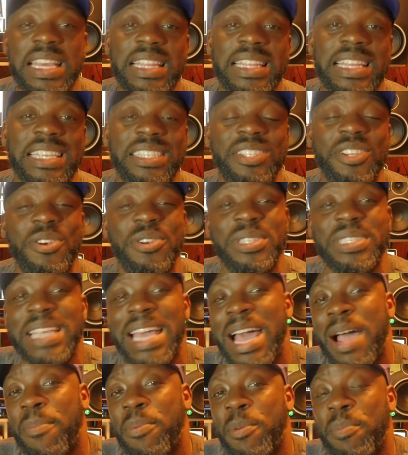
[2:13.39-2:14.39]
that song is
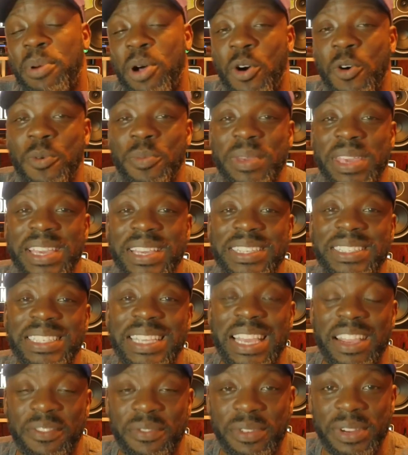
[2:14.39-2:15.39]
apropos because
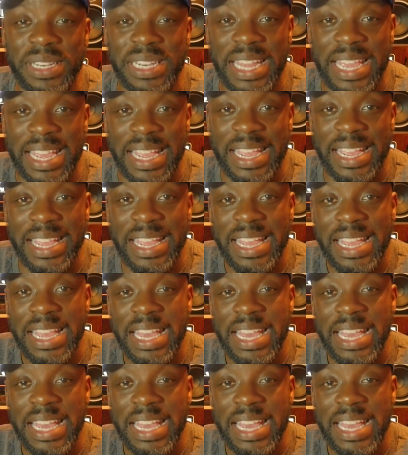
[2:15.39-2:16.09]
every day